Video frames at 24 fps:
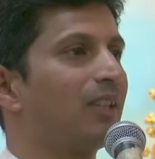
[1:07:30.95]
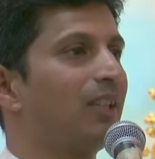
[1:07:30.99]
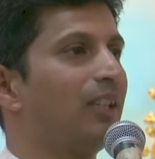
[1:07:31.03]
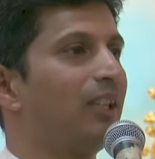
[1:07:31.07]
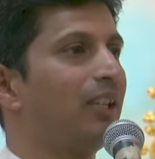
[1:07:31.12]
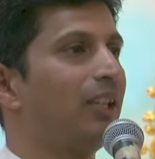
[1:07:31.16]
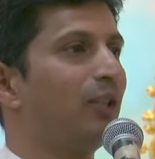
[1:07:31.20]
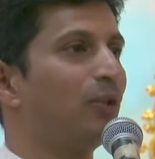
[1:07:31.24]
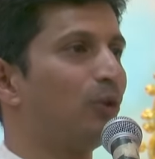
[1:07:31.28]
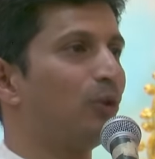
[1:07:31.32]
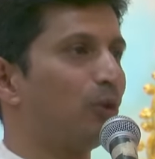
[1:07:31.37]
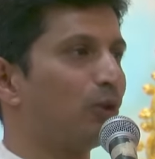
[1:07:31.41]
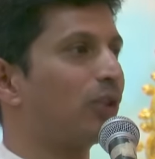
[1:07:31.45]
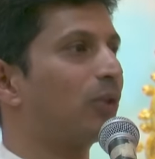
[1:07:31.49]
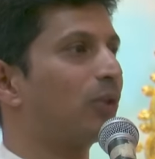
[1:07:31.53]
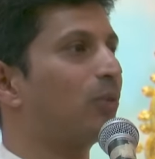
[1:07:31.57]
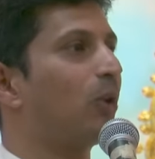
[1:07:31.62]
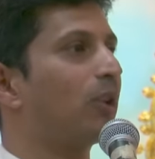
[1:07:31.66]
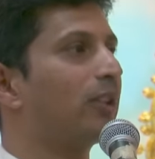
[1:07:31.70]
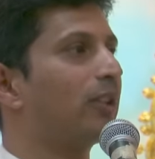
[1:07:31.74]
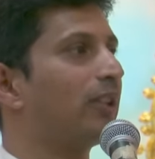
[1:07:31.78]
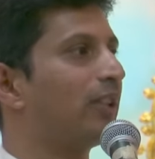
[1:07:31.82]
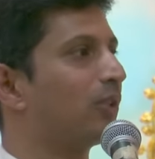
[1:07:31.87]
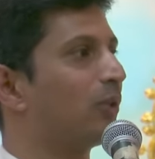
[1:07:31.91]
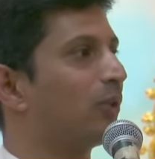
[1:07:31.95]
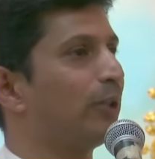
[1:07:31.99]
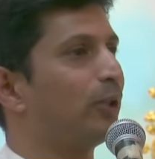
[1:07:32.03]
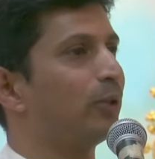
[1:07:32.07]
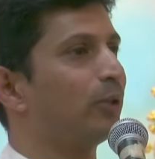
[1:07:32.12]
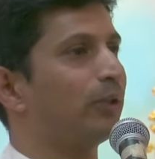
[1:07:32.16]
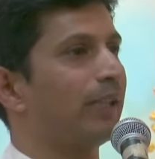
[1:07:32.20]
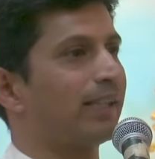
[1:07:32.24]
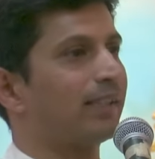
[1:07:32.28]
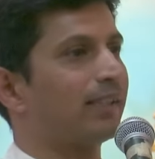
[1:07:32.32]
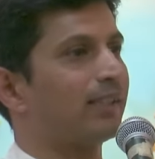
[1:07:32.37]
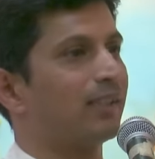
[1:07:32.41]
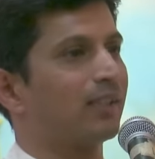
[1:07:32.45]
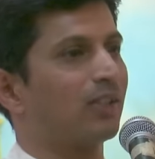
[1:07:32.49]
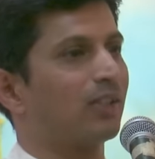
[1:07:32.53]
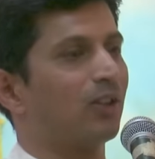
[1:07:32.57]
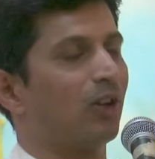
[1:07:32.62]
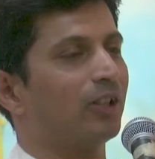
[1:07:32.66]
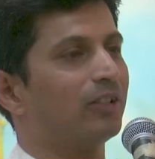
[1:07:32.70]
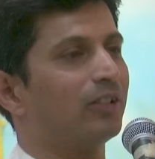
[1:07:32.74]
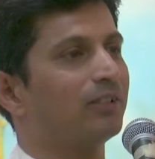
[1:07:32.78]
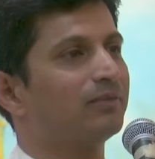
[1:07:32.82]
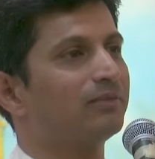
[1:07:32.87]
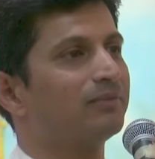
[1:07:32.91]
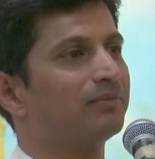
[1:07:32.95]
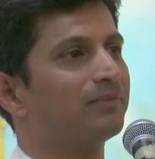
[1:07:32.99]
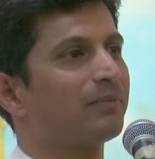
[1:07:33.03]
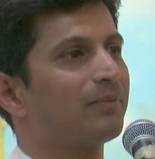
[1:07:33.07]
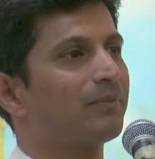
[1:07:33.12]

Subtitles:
he knows what he is going to test us on.